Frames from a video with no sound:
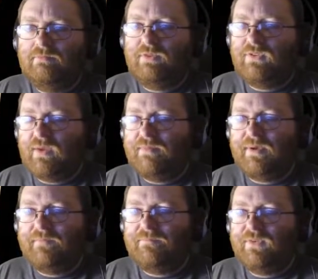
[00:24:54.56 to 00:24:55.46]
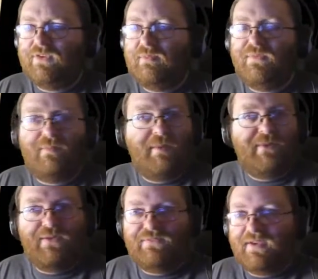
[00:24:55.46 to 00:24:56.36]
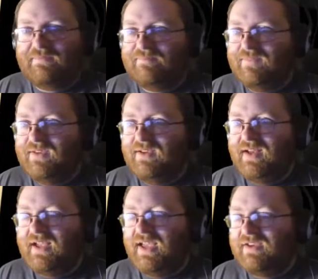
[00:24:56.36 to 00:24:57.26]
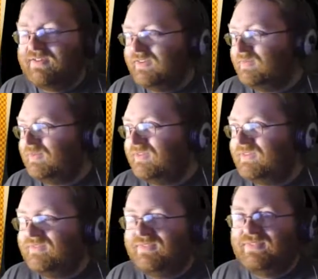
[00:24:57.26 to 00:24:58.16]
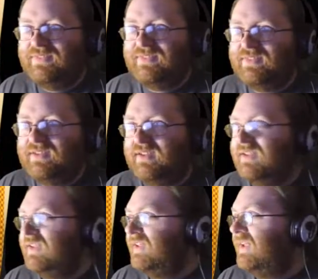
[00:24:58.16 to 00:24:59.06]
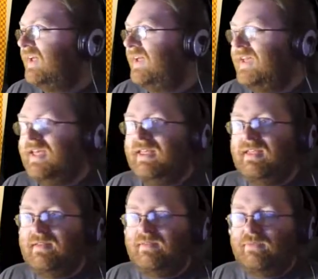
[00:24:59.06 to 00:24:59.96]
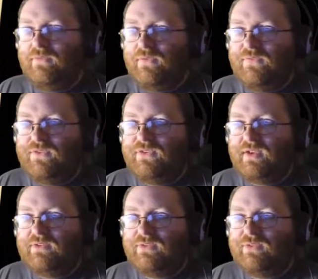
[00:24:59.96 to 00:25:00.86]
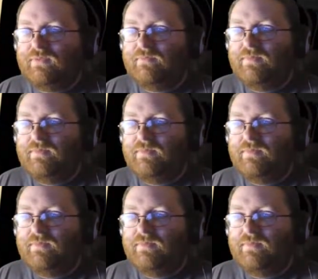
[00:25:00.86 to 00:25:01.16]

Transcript: December for my birthday. I hate Christmas. The physics.